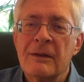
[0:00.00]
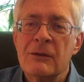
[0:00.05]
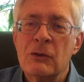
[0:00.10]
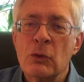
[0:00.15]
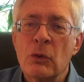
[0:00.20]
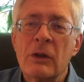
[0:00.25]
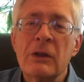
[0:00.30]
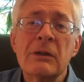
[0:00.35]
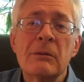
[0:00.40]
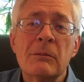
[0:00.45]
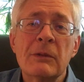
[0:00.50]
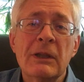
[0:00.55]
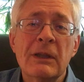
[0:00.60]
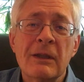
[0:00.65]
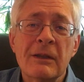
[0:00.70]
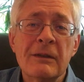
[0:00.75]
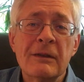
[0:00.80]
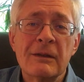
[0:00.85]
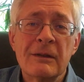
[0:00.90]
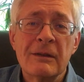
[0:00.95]
joy to be
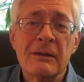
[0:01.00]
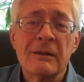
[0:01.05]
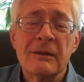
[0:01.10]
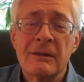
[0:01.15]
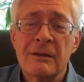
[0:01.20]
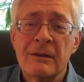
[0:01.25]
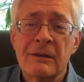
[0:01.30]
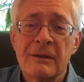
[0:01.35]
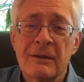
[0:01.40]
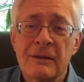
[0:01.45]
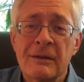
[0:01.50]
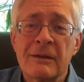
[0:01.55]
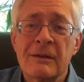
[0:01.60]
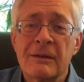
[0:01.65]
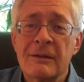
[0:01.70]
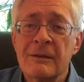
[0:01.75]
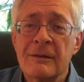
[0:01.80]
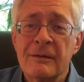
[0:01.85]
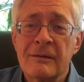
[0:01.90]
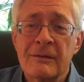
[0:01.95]
hidden,
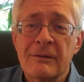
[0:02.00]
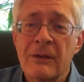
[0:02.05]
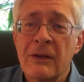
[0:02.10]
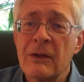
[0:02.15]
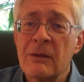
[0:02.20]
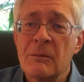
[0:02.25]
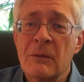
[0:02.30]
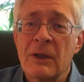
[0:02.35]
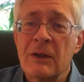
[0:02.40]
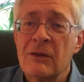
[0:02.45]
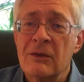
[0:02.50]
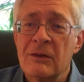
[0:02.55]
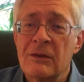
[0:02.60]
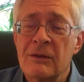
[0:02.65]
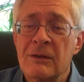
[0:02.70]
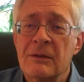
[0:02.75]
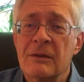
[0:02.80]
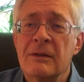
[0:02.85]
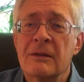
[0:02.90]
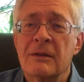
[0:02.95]
very much.
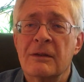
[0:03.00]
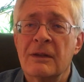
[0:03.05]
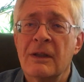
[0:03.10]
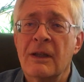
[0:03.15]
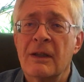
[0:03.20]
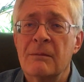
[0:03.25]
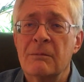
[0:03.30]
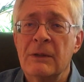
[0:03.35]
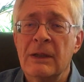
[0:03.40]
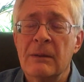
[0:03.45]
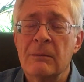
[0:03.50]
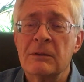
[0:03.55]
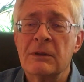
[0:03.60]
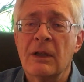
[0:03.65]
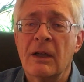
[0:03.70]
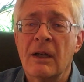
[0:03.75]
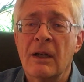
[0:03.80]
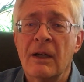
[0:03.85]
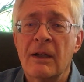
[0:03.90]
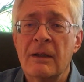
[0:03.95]
You got to be able
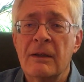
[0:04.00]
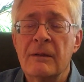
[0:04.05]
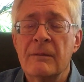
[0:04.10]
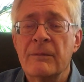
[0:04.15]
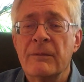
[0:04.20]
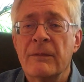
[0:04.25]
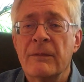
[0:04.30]
to hide.